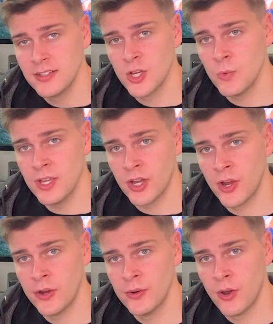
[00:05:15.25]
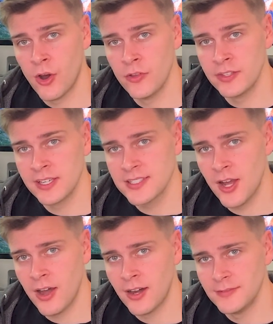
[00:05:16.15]
that we go on the
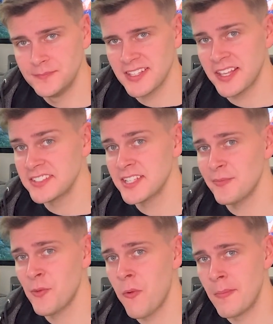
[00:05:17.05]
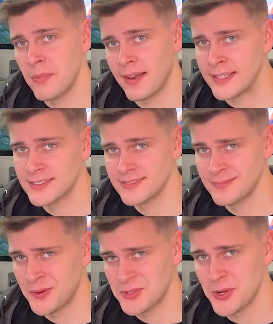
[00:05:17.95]
guitar, except for one place,
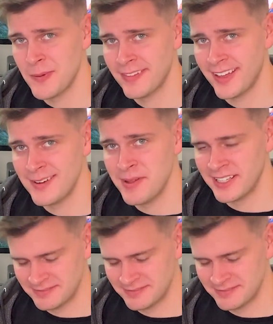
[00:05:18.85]
and we'll talk about that in a minute.